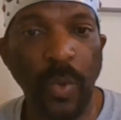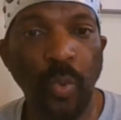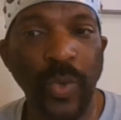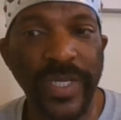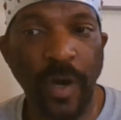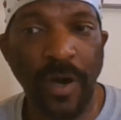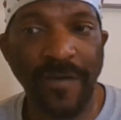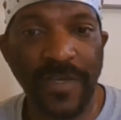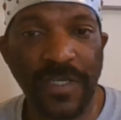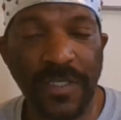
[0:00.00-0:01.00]
The wheat
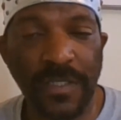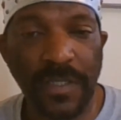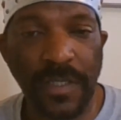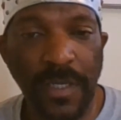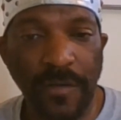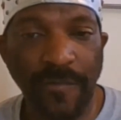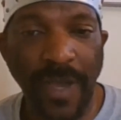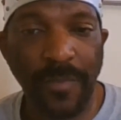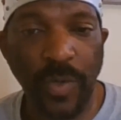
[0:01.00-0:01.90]
harvest, right?